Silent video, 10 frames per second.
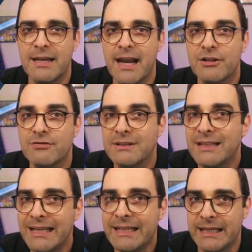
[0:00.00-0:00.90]
on natural
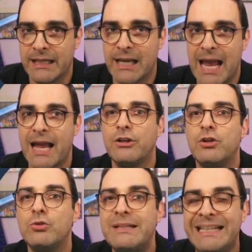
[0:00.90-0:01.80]
lighting and
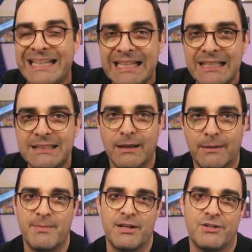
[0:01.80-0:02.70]
you need
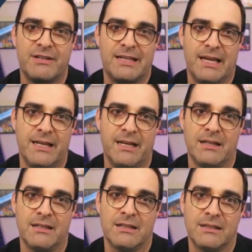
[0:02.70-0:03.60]
supplementary
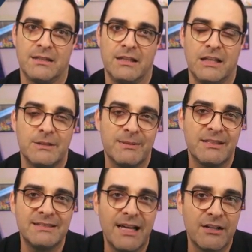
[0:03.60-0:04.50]
lighting is
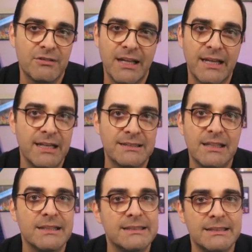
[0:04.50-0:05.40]
because natural lighting is
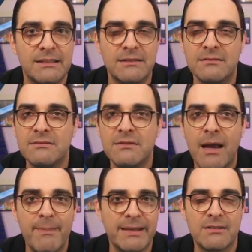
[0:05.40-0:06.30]
inconsistent
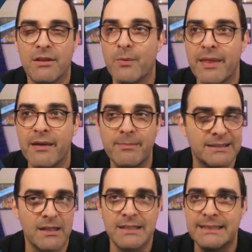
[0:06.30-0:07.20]
based on the weather,
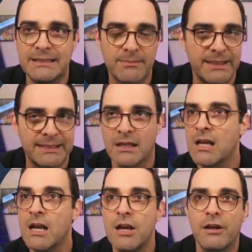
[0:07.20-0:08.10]
based on the season, based
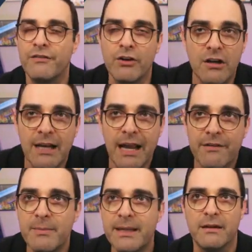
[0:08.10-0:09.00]
on if you're going to
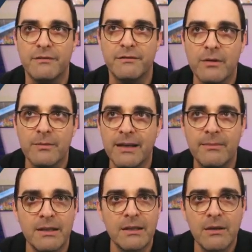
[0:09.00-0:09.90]
have a meeting at 4
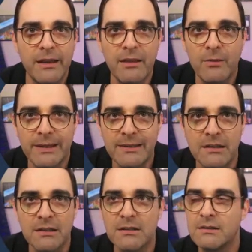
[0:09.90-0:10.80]
p.m. in the, in the
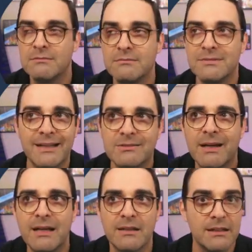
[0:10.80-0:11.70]
winter, well, guess
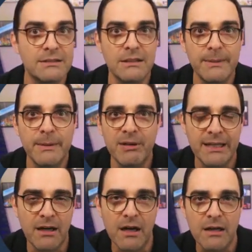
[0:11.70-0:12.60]
what? It's going to be
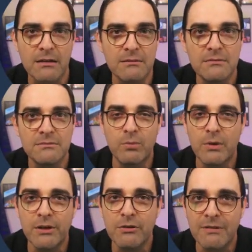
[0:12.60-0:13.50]
pretty dark.
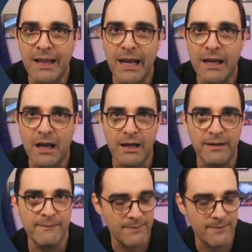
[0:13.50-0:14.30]
What are you relying on?